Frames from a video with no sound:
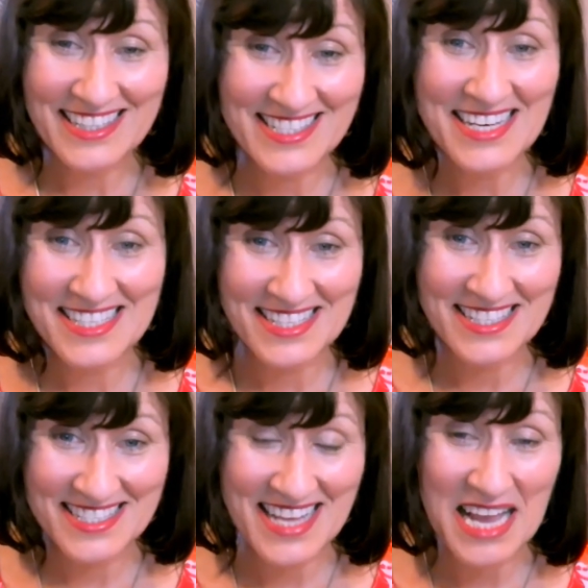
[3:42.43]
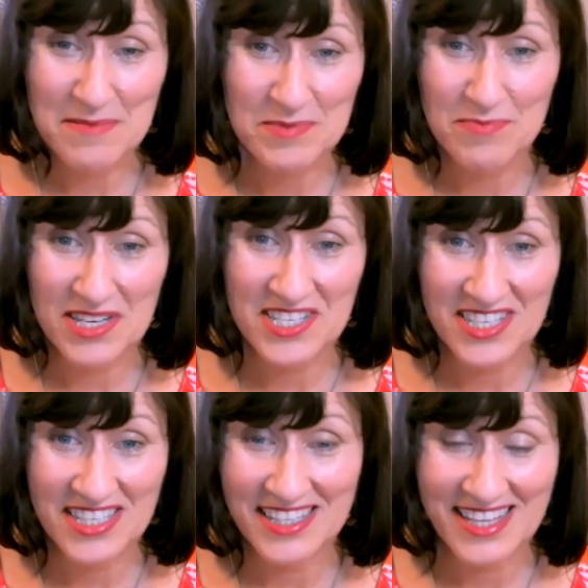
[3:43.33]
is actually the same
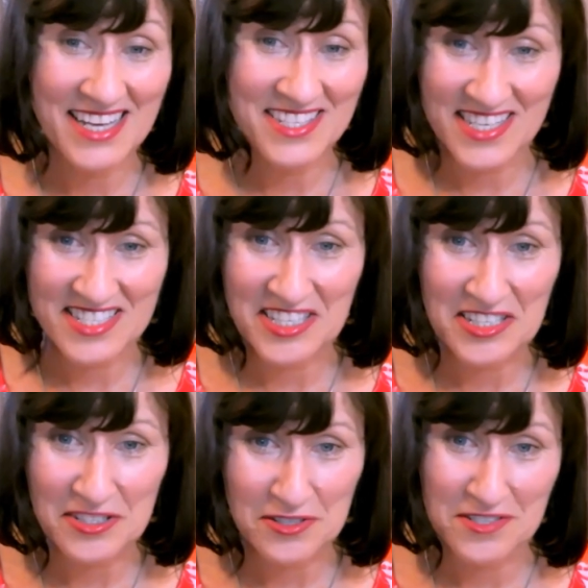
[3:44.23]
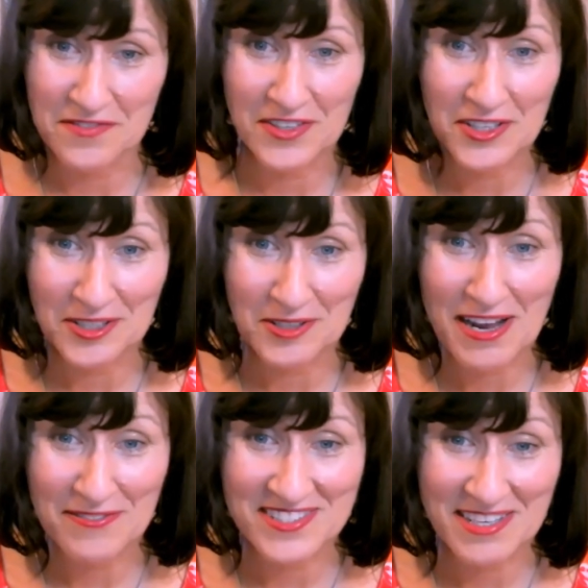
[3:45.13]
spreadsheet that Jessica used for her
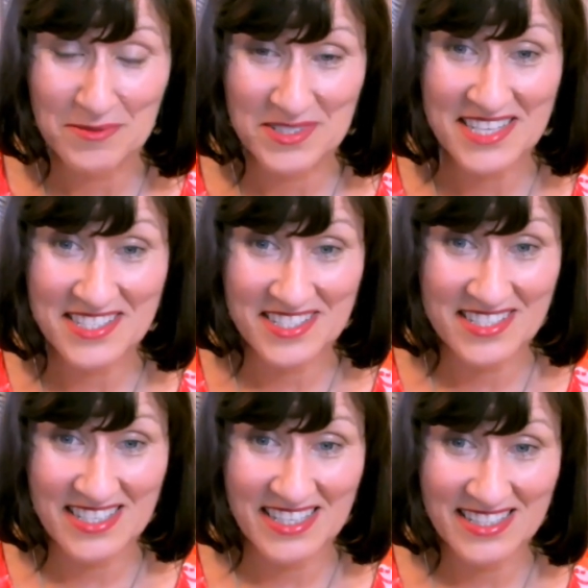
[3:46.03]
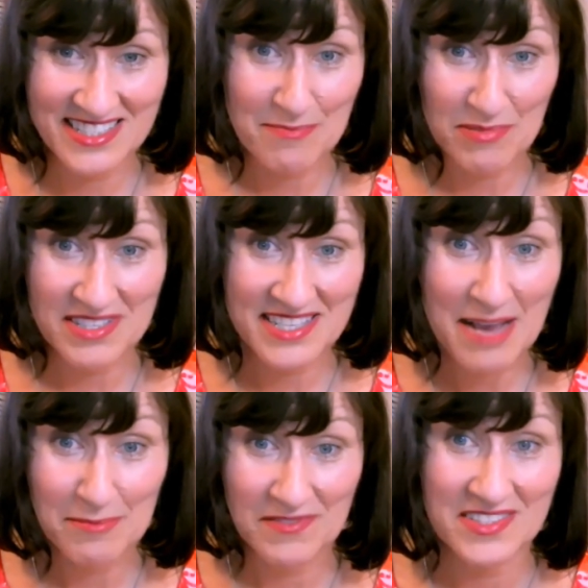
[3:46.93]
graph. So it was actually just a separate
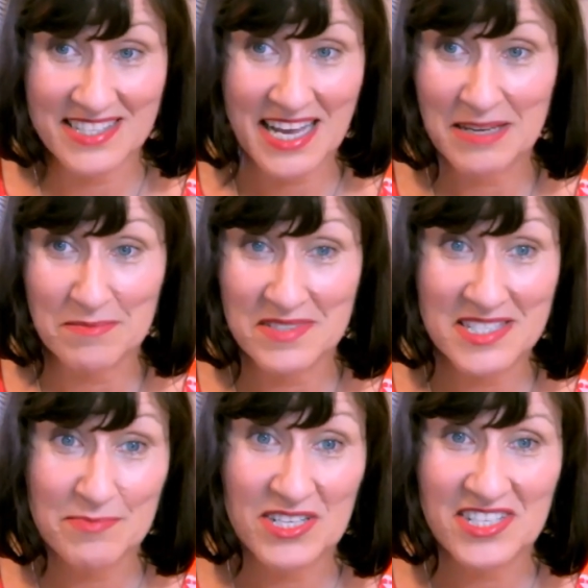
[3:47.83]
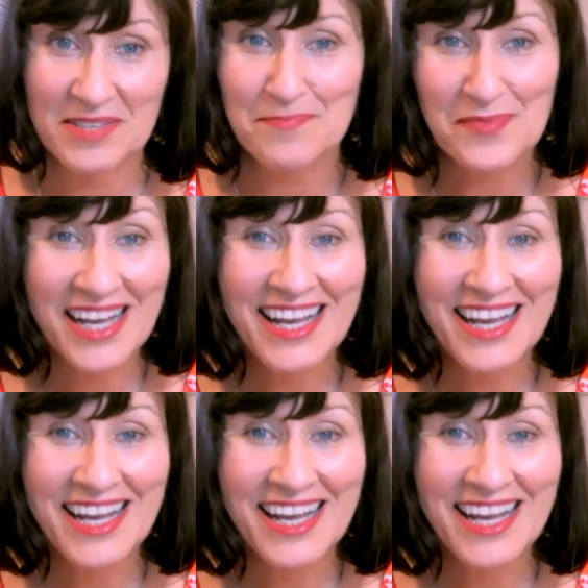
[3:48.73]
tab of the same spreadsheet.